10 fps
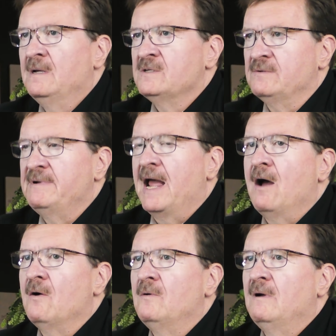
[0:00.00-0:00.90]
So
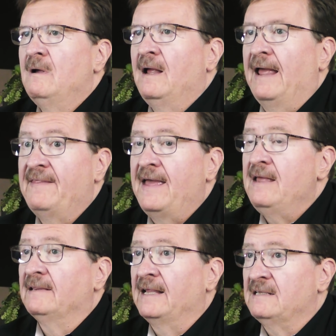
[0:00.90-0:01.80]
now, and they
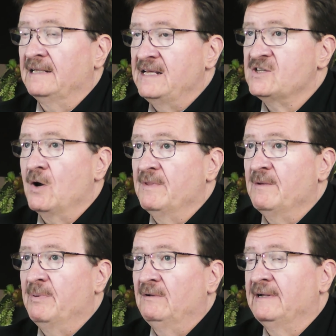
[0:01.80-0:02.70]
let the lease go in
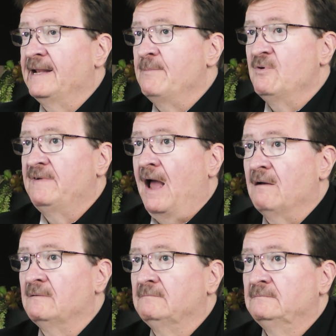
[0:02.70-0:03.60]
the building and they moved
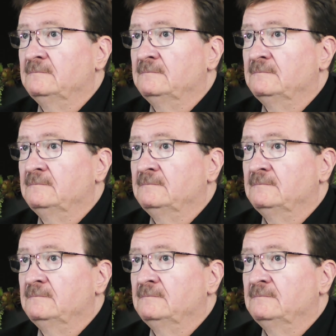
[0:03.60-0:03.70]
out.